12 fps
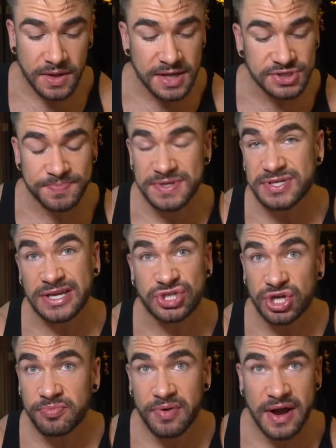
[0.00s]
it's a piece of like
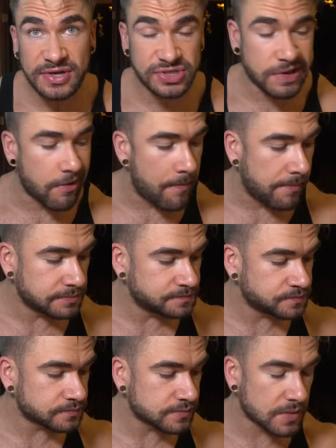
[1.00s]
chicken breast,
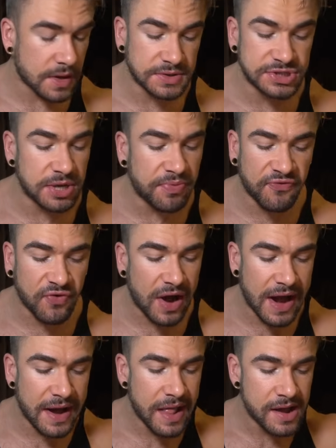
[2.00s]

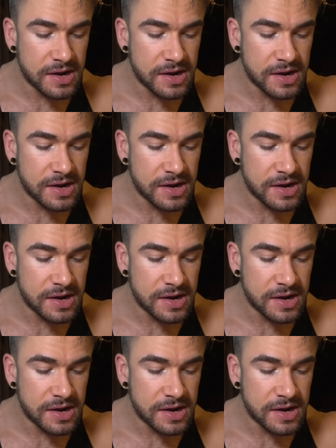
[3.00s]
simplified.